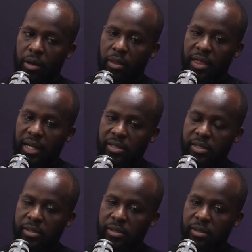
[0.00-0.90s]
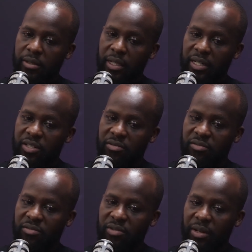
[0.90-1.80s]
that
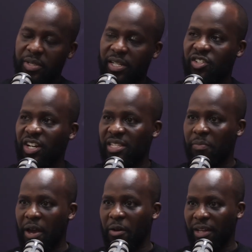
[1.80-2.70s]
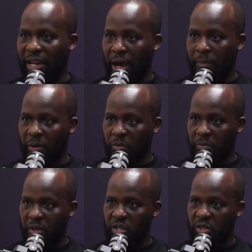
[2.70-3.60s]
let me say transpire, that happen
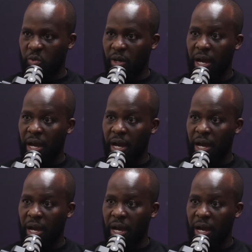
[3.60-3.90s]
with patients who are